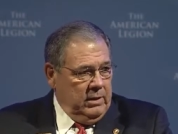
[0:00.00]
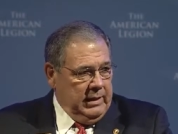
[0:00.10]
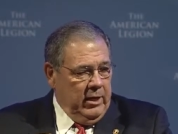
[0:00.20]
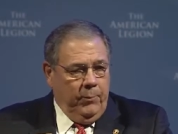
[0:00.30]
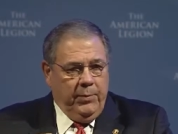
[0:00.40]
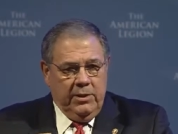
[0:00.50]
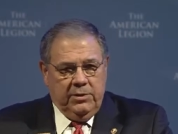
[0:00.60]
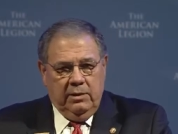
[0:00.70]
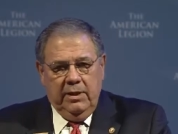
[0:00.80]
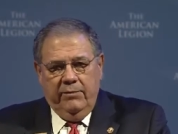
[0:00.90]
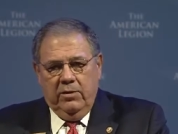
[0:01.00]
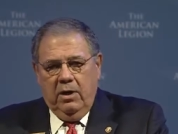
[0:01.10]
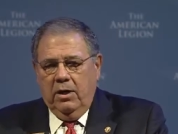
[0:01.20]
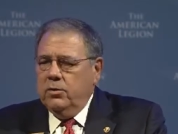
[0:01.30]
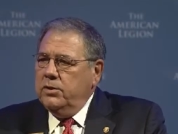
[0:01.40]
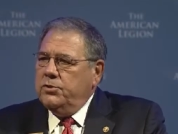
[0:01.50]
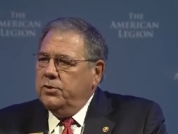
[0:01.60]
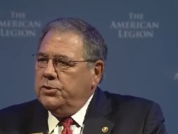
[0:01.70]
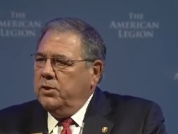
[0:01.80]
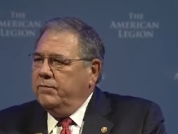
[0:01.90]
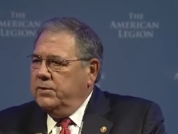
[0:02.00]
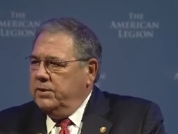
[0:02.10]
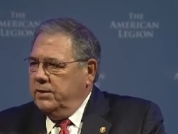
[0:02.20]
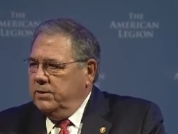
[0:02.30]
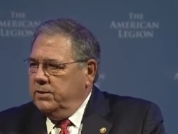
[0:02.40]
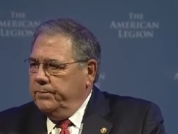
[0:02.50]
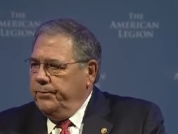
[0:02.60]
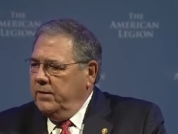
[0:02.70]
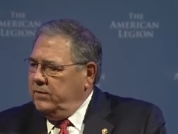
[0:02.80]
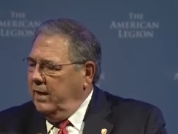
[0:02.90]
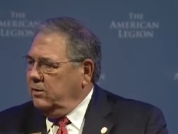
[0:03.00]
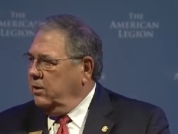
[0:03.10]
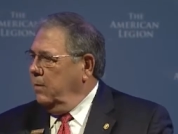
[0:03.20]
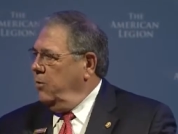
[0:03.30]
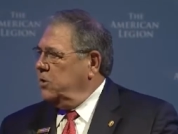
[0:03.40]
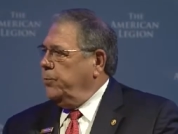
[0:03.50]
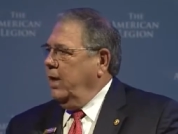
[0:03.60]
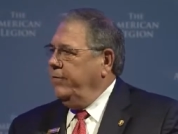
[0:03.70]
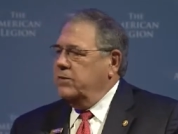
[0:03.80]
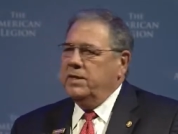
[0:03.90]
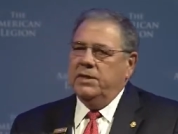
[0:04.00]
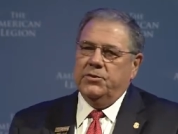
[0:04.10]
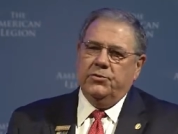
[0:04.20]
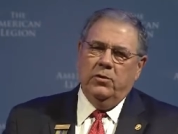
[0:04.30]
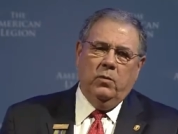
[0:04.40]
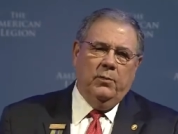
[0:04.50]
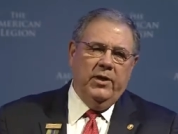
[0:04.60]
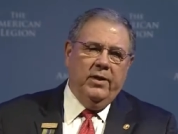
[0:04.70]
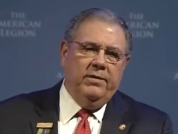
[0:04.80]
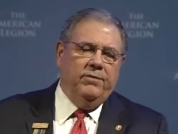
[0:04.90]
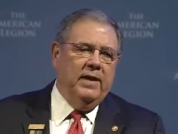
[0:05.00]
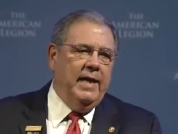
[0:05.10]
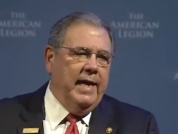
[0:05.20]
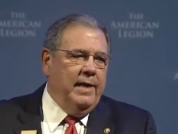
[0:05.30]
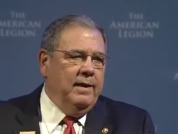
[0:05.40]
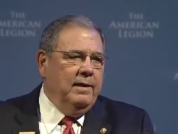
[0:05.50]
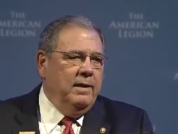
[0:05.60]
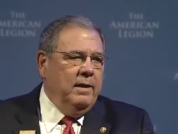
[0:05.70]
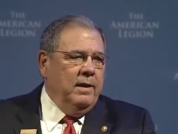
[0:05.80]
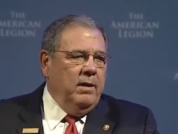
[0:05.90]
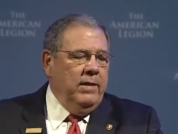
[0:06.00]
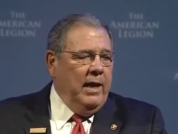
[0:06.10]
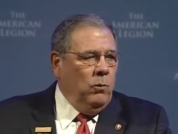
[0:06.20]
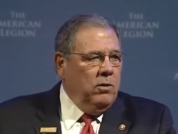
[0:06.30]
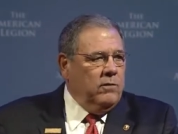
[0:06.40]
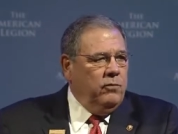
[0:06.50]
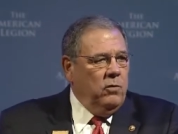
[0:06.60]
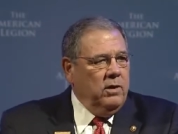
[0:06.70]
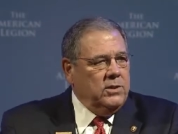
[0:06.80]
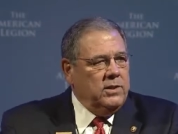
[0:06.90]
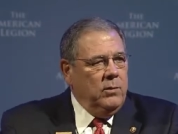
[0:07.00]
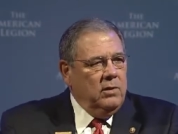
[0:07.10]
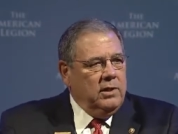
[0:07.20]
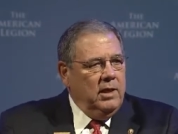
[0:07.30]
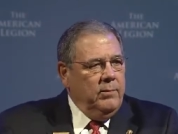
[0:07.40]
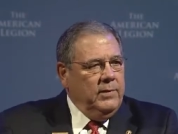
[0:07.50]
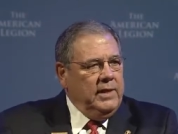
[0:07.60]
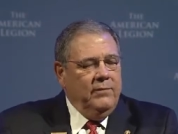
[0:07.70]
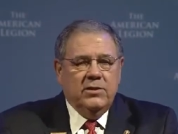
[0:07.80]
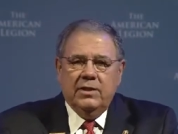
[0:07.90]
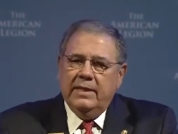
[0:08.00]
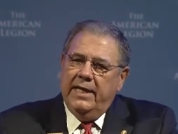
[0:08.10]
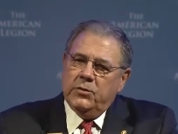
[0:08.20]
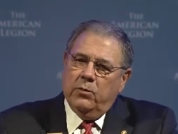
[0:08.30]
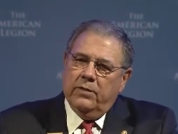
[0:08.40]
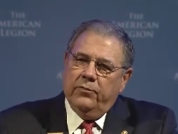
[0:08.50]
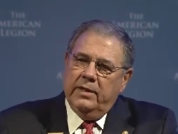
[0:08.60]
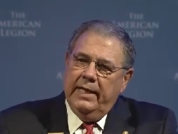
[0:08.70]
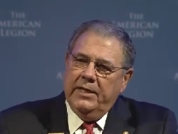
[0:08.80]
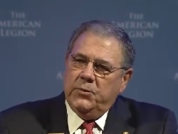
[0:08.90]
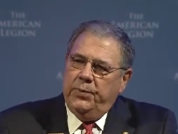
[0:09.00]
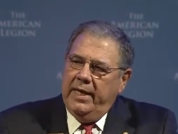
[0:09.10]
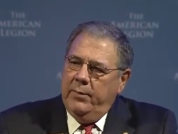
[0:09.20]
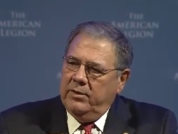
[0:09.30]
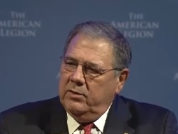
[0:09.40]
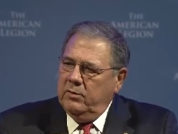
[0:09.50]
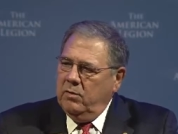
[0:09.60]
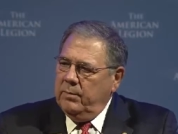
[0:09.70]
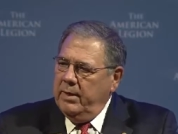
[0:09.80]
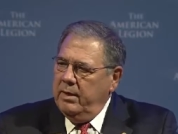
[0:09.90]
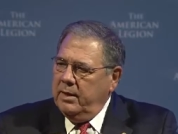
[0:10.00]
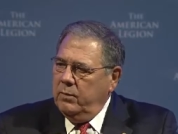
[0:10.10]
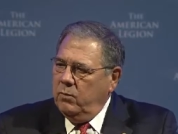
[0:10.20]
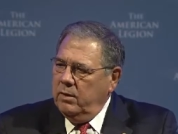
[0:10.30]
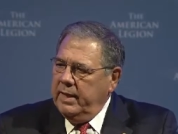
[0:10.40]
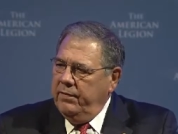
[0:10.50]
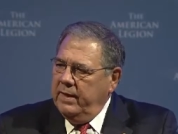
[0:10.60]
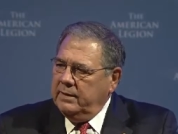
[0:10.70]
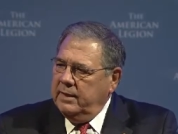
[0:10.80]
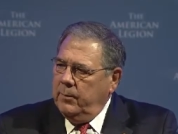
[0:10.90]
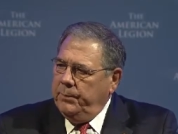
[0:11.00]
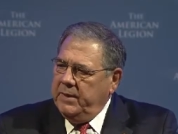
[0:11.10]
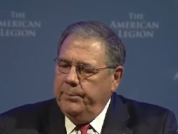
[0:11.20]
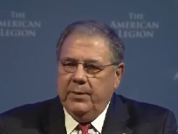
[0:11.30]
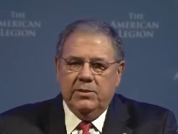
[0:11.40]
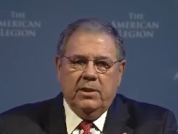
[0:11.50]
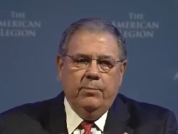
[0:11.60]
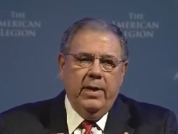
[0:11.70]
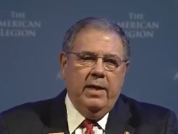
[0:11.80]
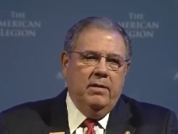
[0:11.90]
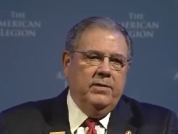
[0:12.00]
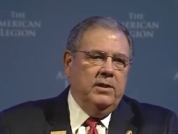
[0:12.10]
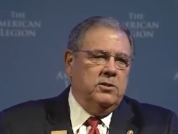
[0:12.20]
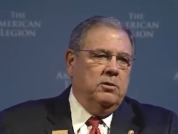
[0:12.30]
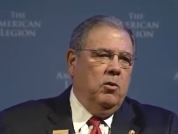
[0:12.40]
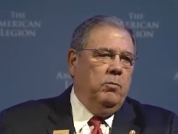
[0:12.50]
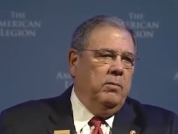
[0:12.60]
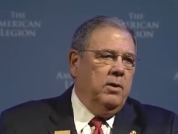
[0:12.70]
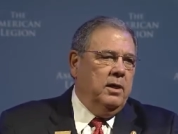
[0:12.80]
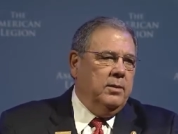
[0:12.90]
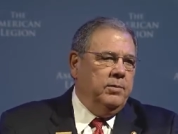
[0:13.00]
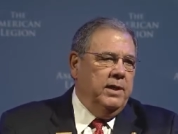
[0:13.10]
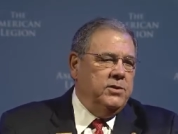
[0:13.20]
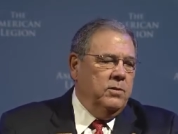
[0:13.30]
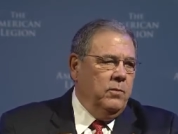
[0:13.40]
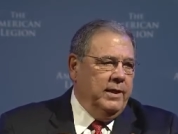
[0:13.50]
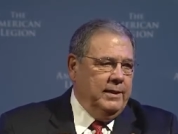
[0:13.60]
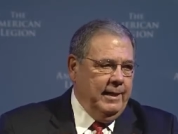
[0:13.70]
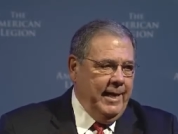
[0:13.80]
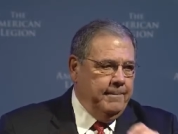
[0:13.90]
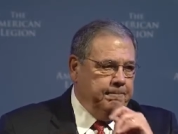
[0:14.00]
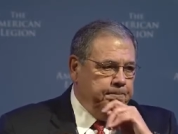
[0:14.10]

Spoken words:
to help us deliver our goods or services, if Dr. Carmona's prophecy is true, where are we going to find that workforce that will come and give us a day's work for a day's pay with a good old American work ethic to help keep us competitive in this global marketplace that we're in today?